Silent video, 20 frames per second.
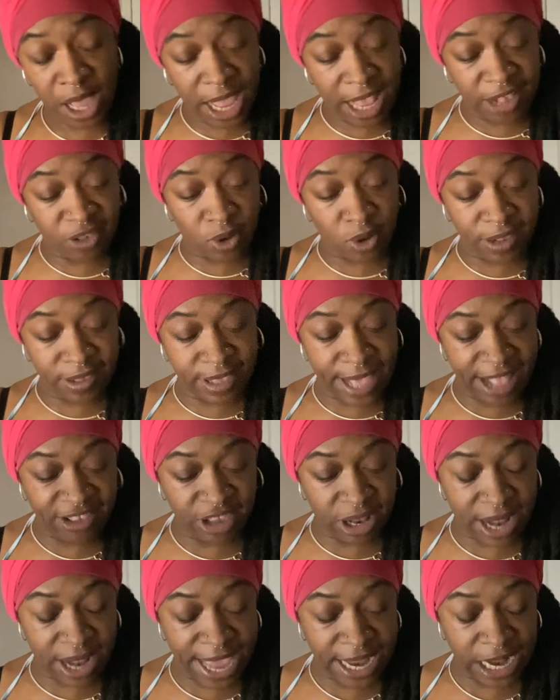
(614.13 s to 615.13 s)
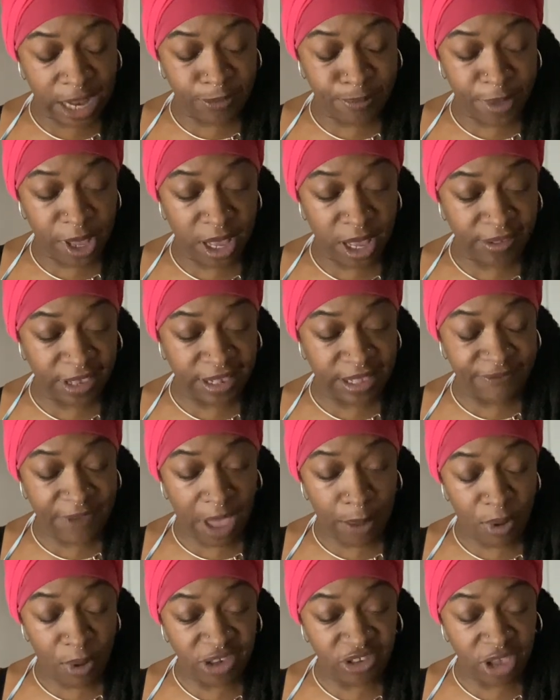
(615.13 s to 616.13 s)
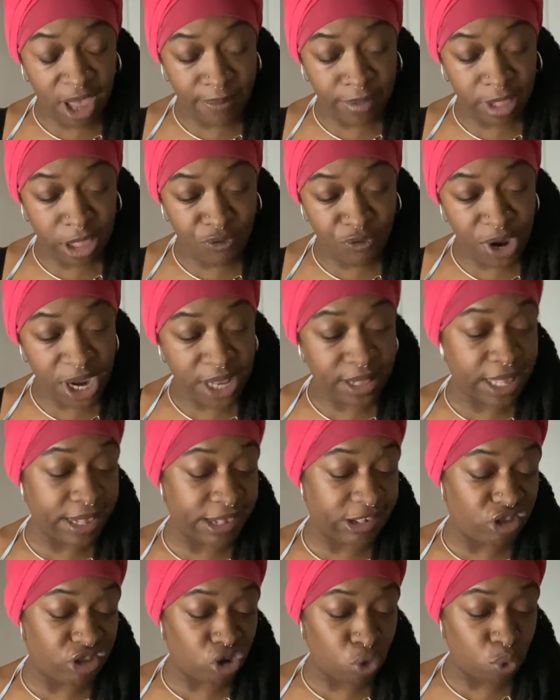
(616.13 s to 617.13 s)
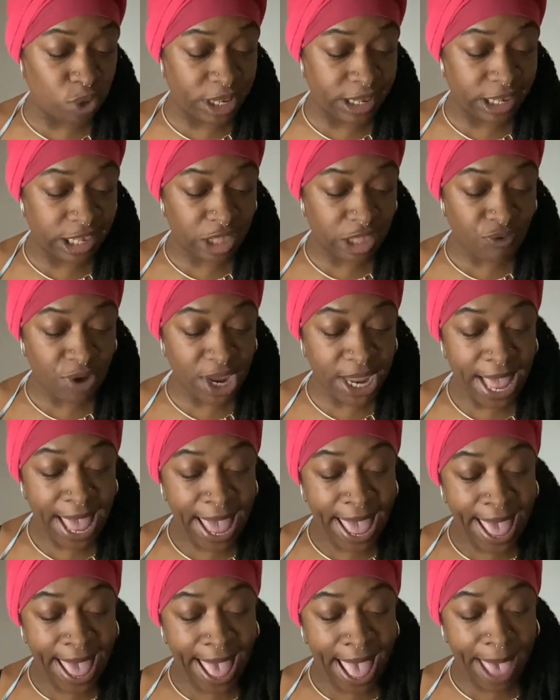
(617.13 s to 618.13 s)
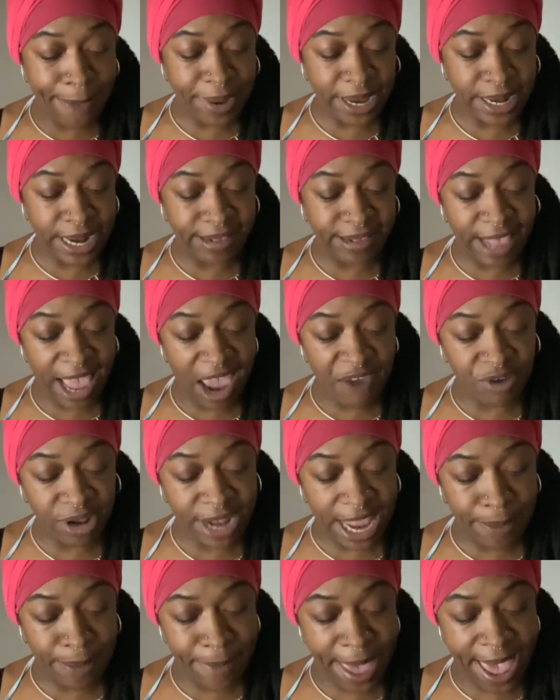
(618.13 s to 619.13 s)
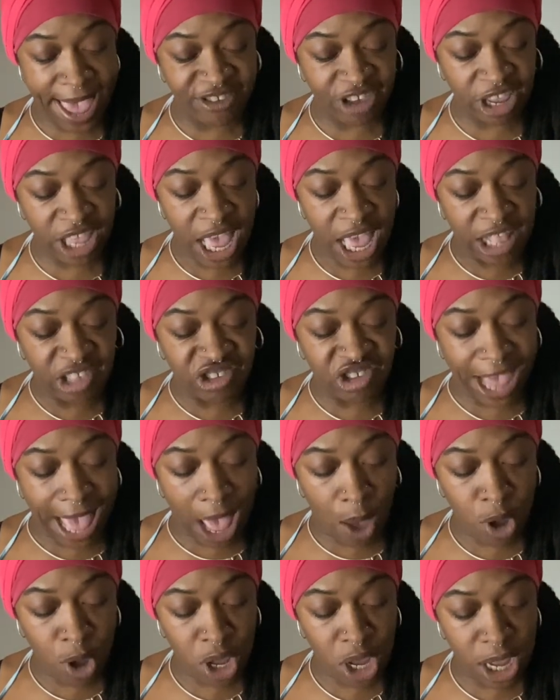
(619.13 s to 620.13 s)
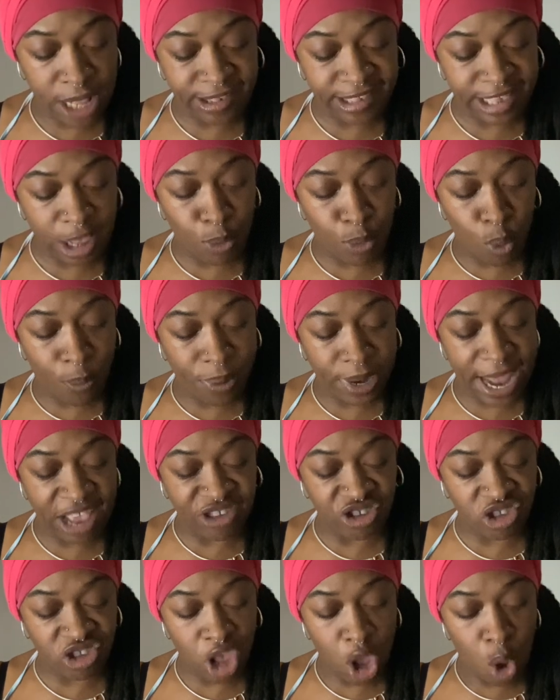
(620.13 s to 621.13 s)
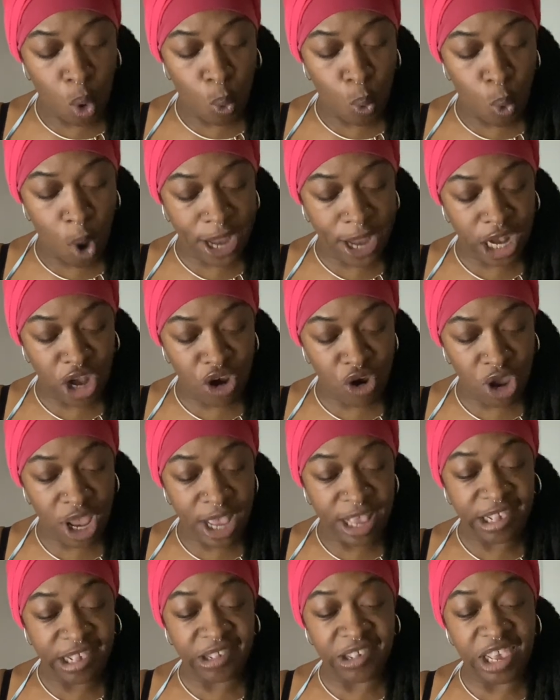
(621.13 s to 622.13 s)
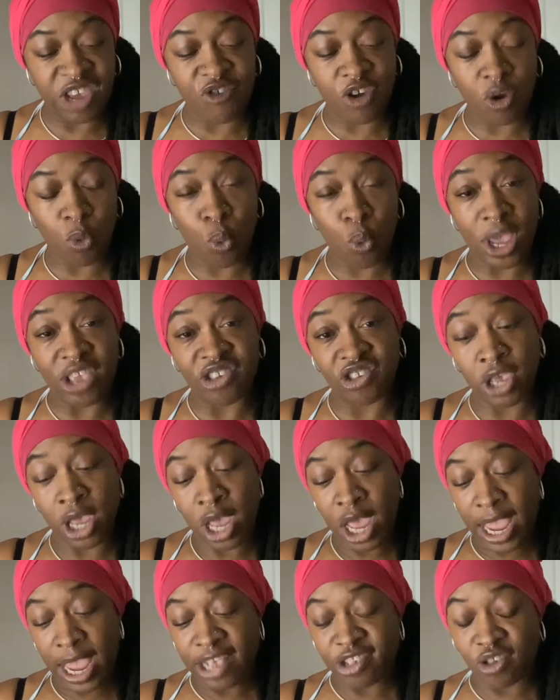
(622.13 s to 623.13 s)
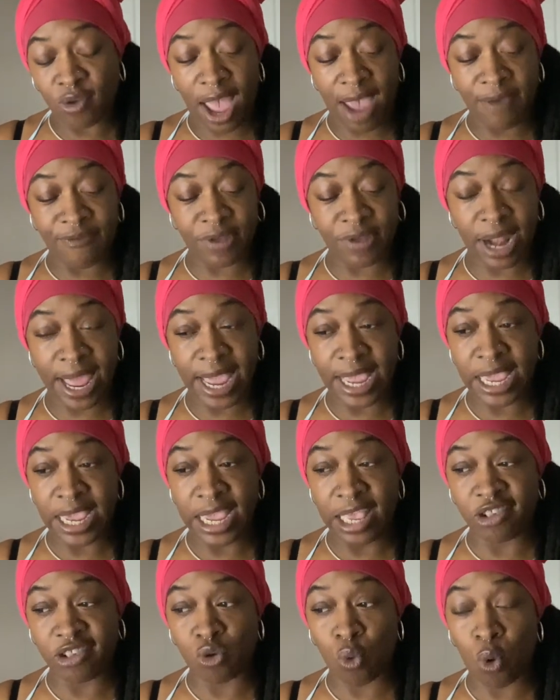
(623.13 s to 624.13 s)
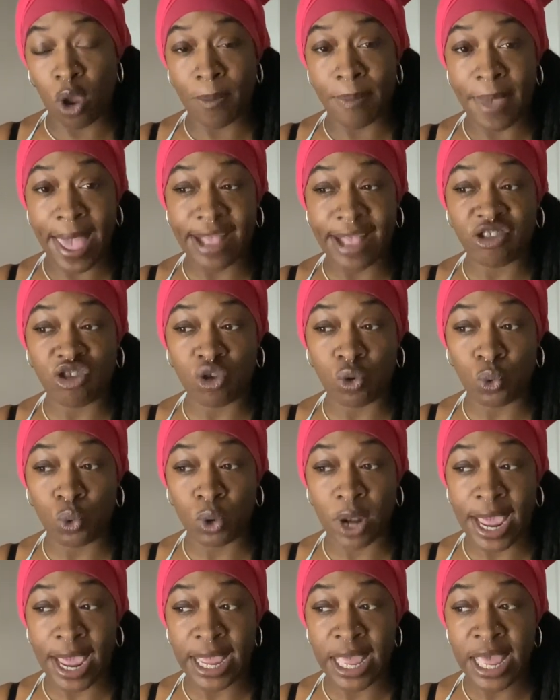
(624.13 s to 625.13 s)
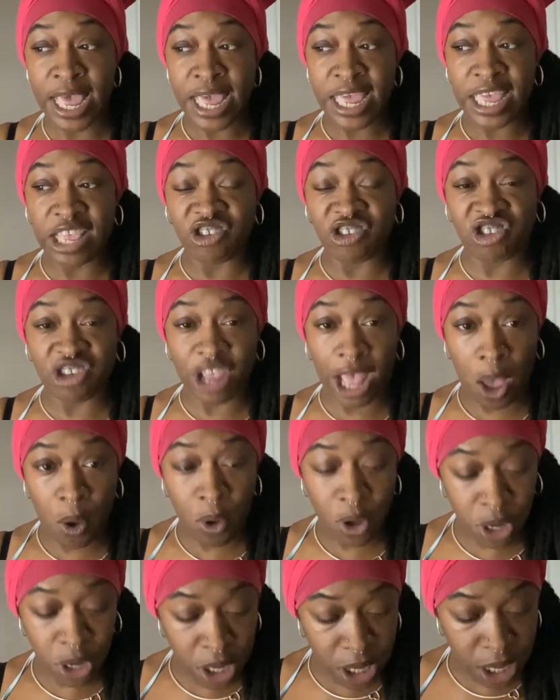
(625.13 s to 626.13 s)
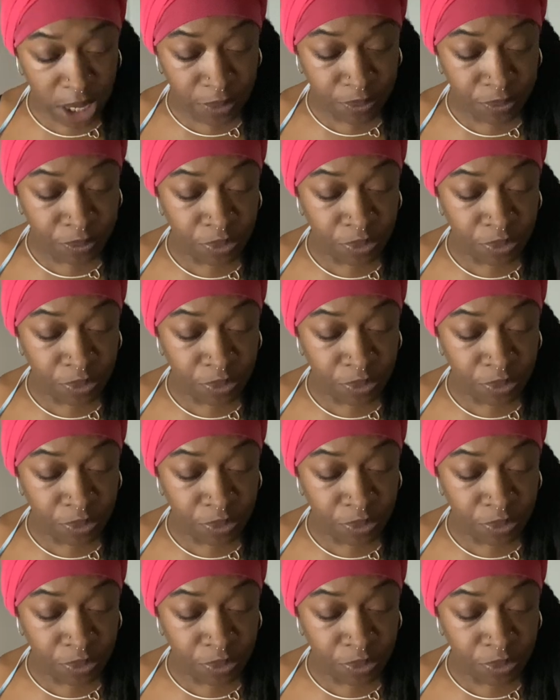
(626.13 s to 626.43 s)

And so this catching lightning bugs is the vibration of 3. This is 2. This is 3. Happiness, everyday magic, childhood, simple pleasures, wonder, secret wish. And so I feel like he is going back to, like, his childhood.